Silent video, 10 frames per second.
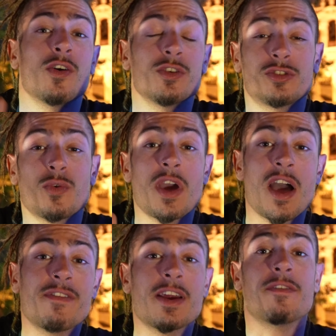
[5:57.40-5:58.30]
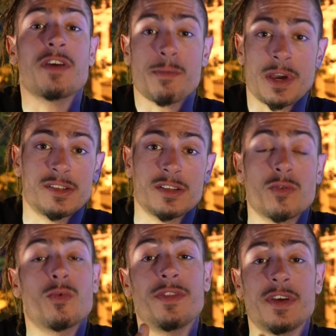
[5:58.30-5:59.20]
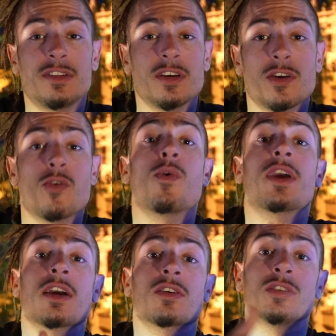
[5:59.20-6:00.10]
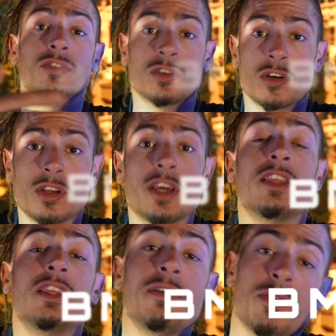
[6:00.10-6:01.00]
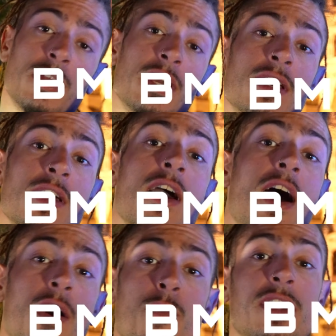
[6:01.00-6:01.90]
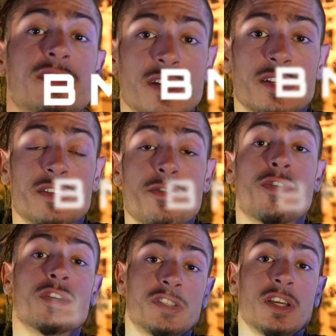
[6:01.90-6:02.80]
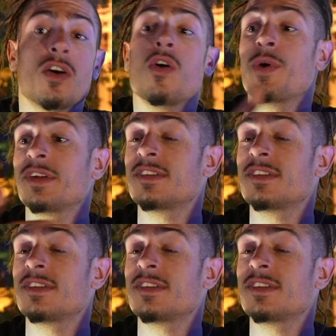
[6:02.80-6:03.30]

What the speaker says: Also we have an BMS. With it we can control individually ourselves for see how is